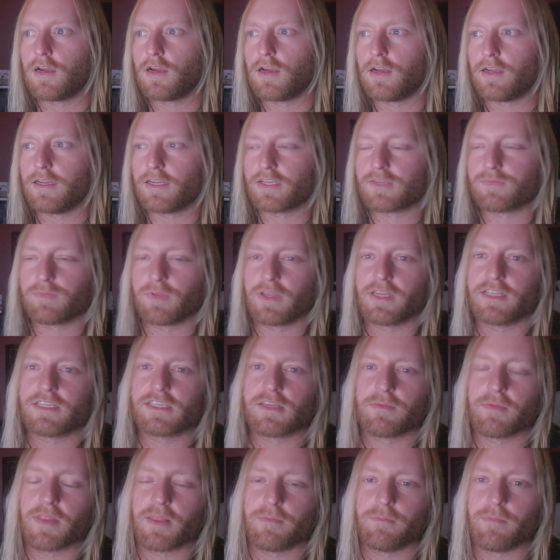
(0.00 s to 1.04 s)
explain
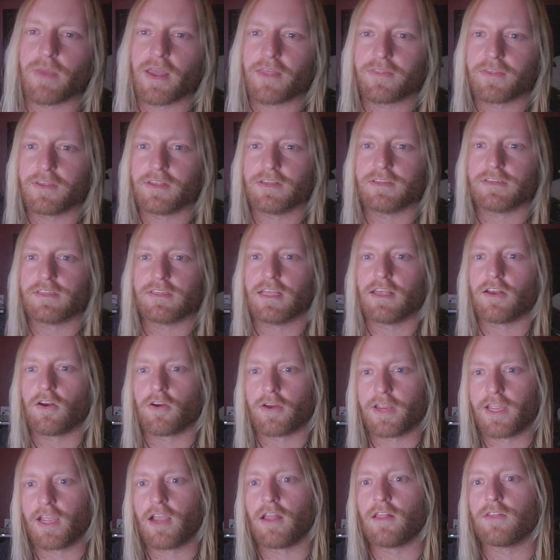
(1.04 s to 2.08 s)
some of the methods that
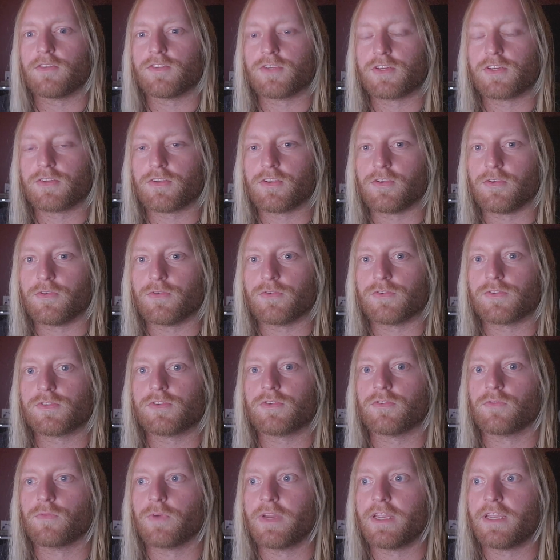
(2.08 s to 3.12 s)
archaeologists use
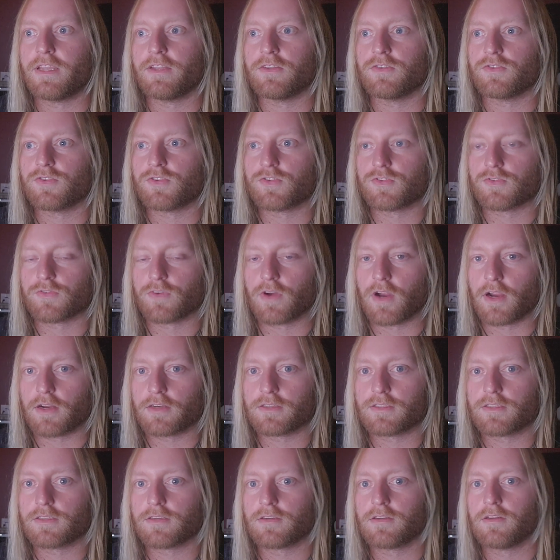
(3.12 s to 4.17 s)
to
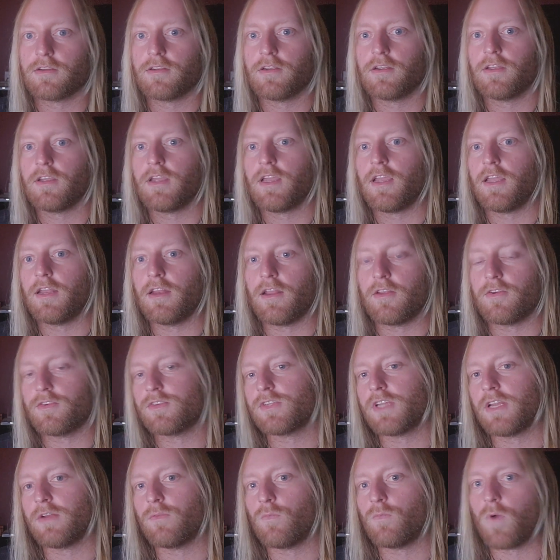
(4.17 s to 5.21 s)
reconstruct and
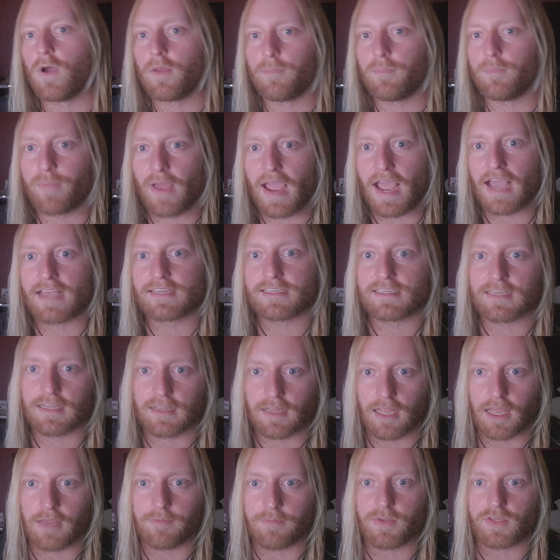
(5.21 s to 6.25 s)
understand what past
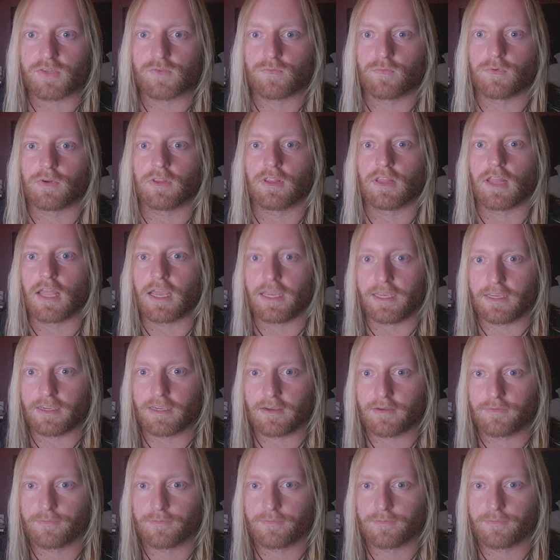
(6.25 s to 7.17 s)
climates were like.